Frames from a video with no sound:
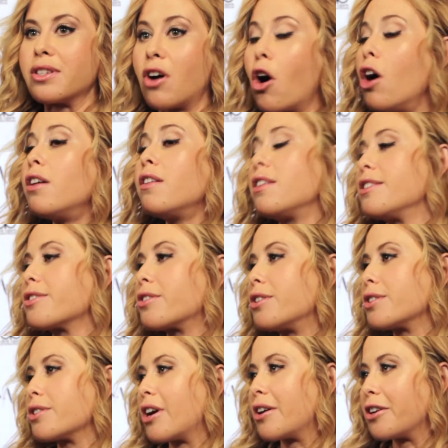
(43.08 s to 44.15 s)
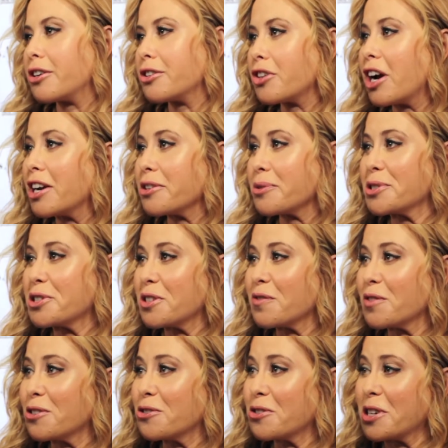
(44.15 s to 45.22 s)
all these girls are out here trying to
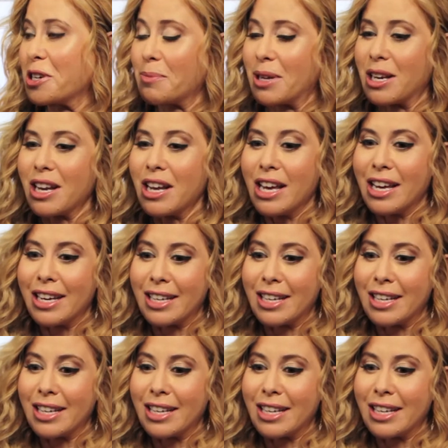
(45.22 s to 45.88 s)
achieve their dream, and